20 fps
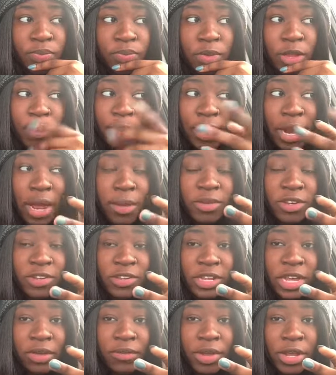but I'm
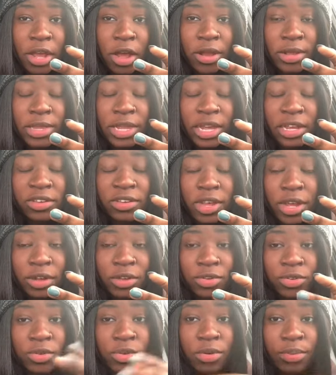just giving y'all things y'all
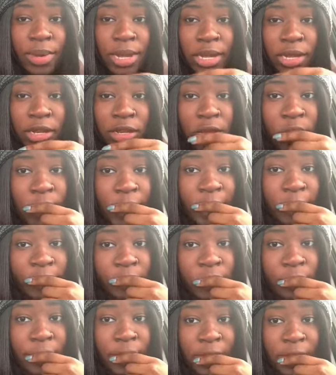could do to make a little
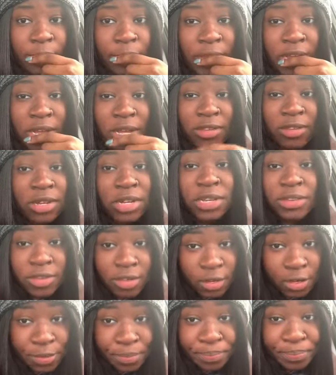extra money, because
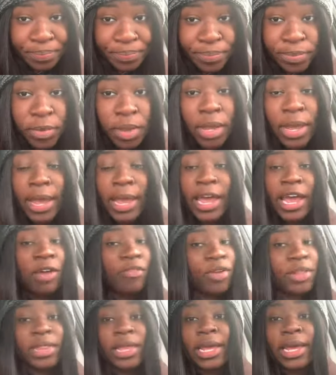listen,
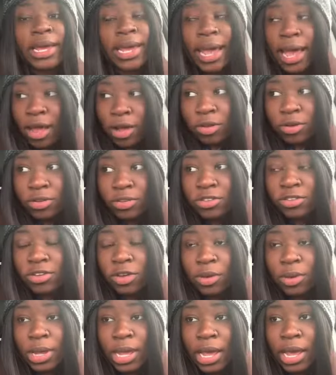everything counts,
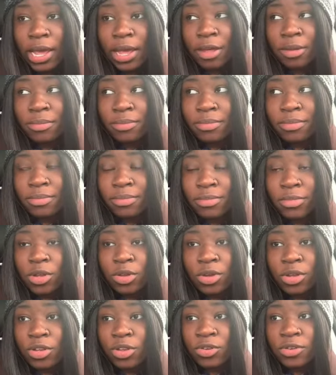okay?
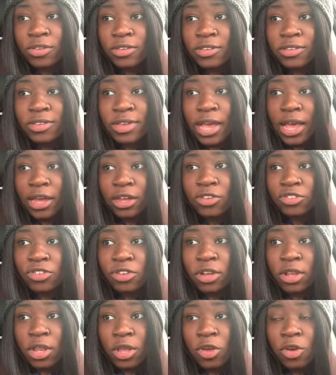You could use this
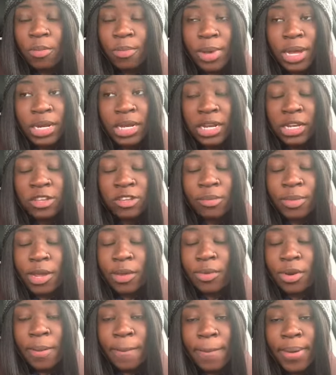extra little money to be
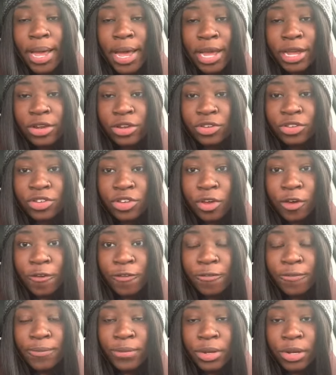able to buy
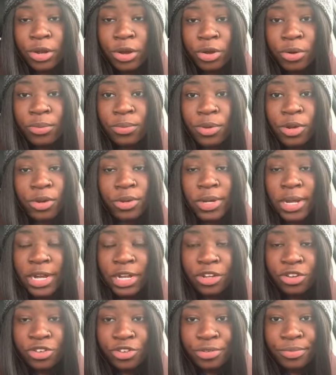yourself, you know, your
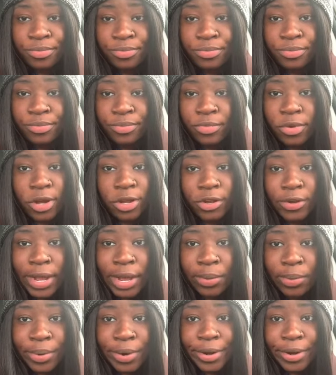lunch while you're
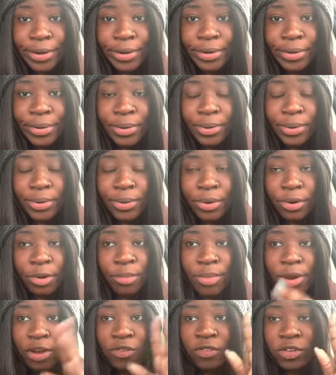at work, or
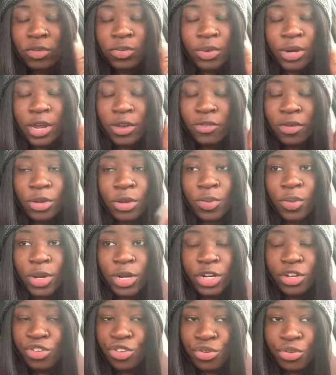breakfast, whatever you
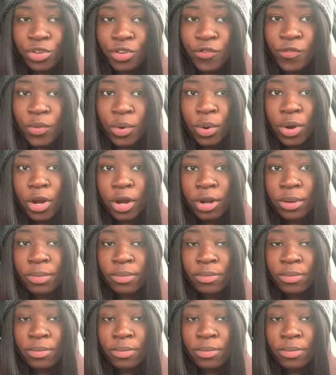want to choose it for